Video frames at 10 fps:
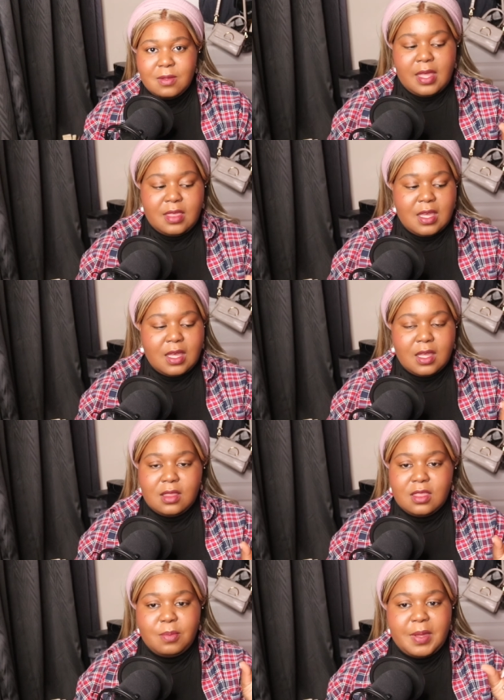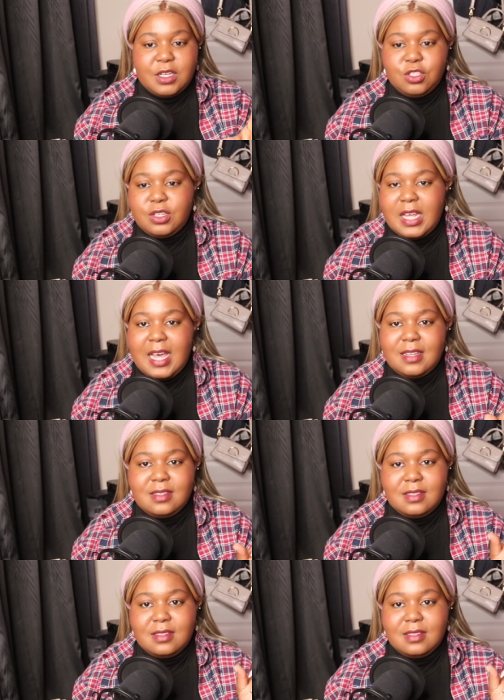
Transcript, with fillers: I think the picture that